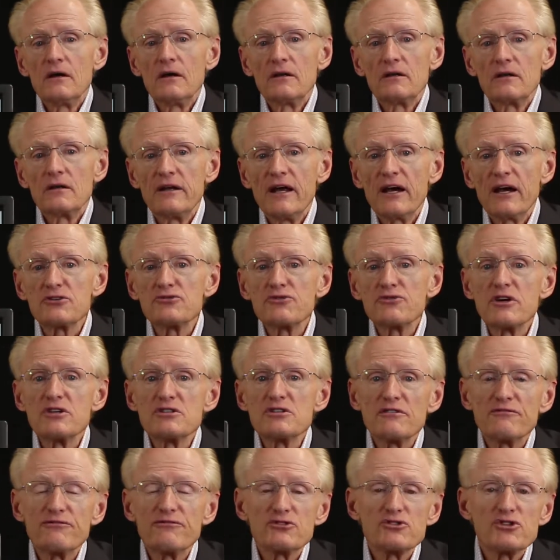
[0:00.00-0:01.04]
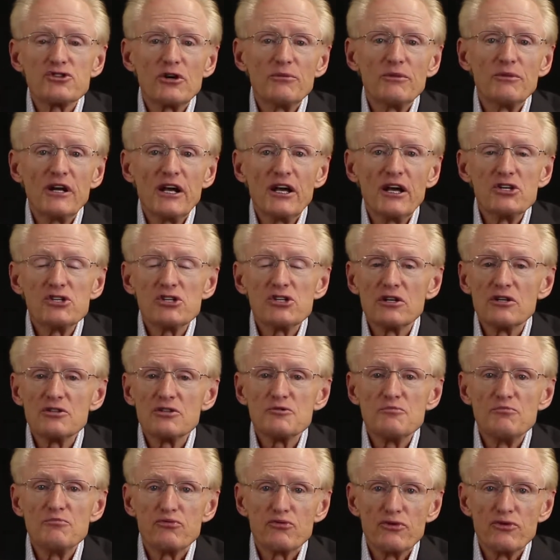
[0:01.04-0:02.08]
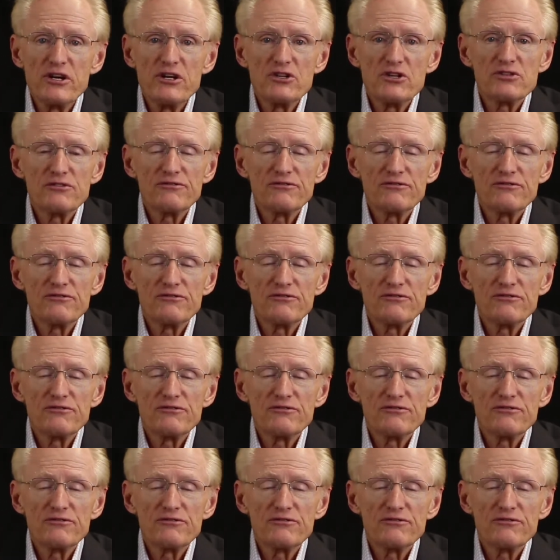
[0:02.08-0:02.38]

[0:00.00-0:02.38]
The next reason for termination is breach